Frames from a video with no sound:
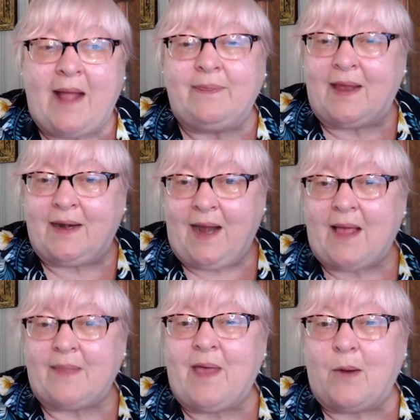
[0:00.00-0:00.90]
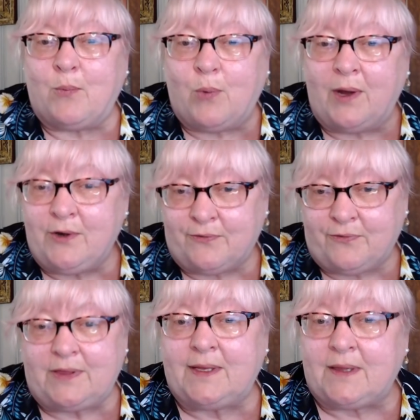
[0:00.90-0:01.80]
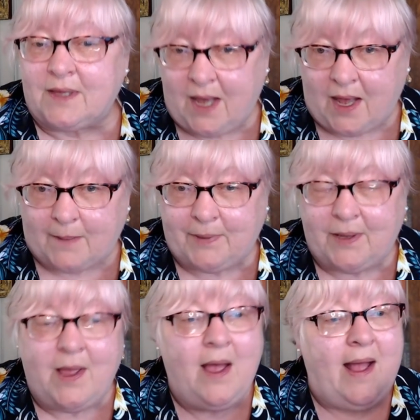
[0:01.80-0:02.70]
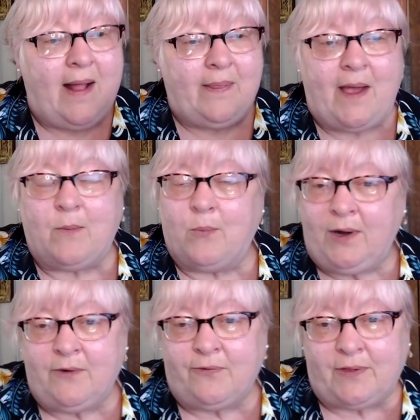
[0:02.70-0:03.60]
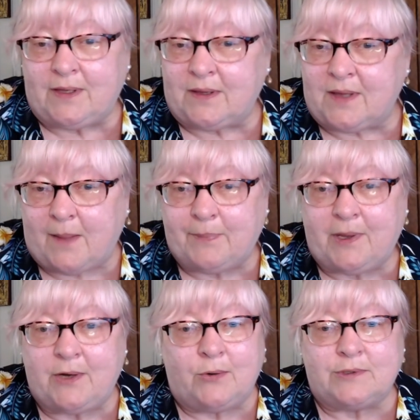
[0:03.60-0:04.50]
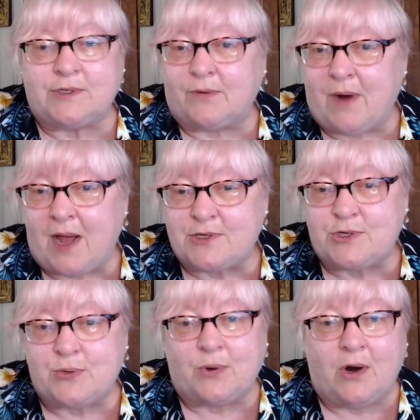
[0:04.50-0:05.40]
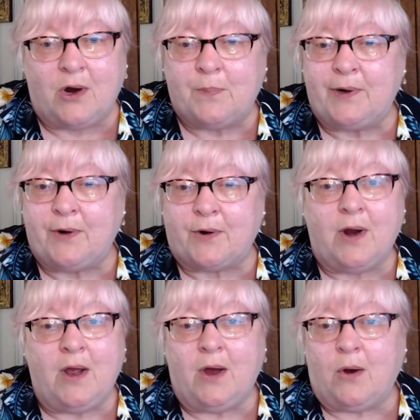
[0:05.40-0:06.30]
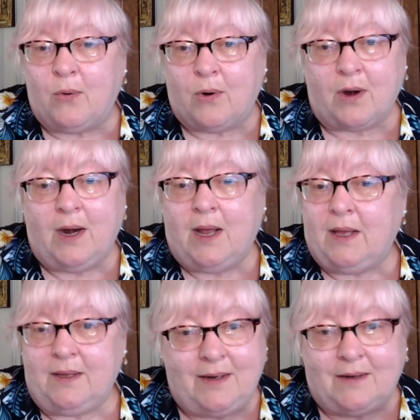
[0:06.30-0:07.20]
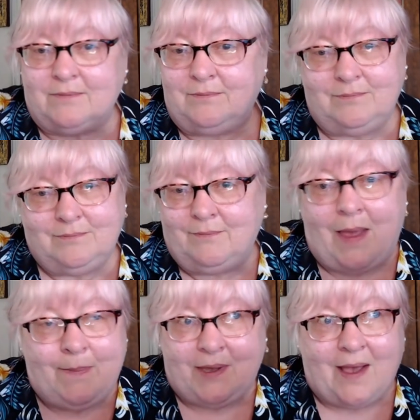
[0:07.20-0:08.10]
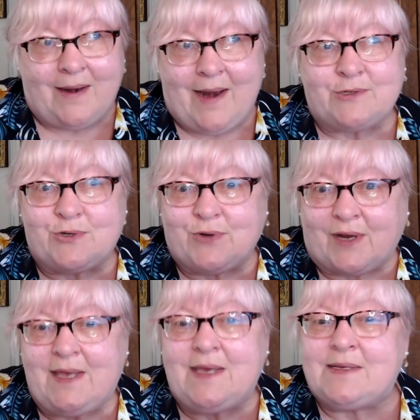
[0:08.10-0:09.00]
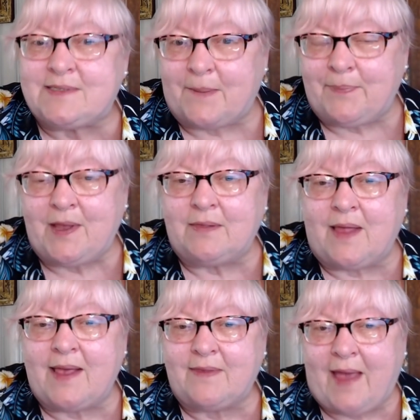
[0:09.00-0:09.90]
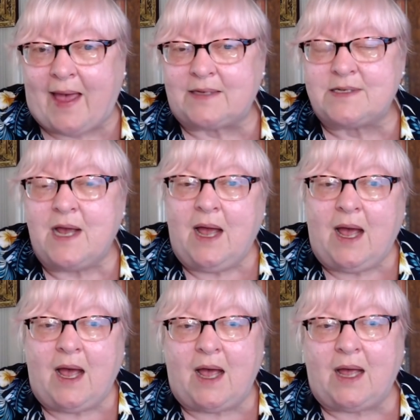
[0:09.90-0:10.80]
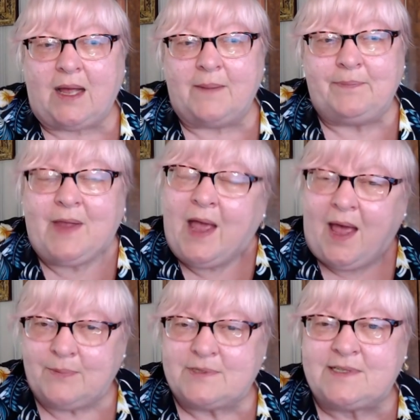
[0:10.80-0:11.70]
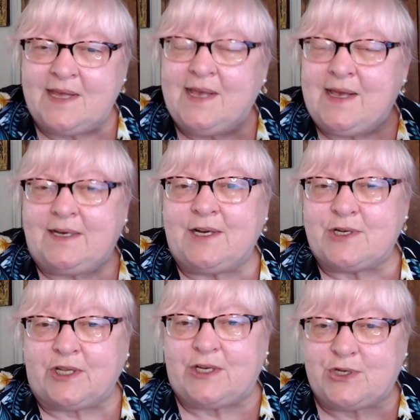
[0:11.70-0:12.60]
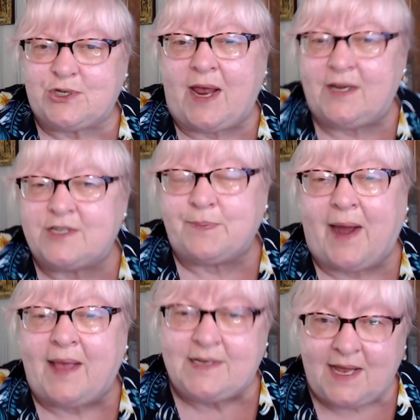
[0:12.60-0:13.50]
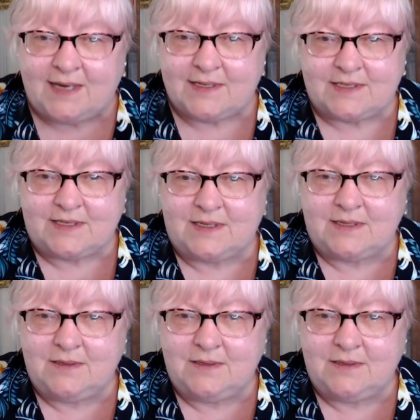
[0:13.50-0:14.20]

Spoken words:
And then it had that wonderful little cup, and that wonderful little cup can hold a garage door opener or, you know, maybe an extra key, something like that. I was thinking initially change, but I tend...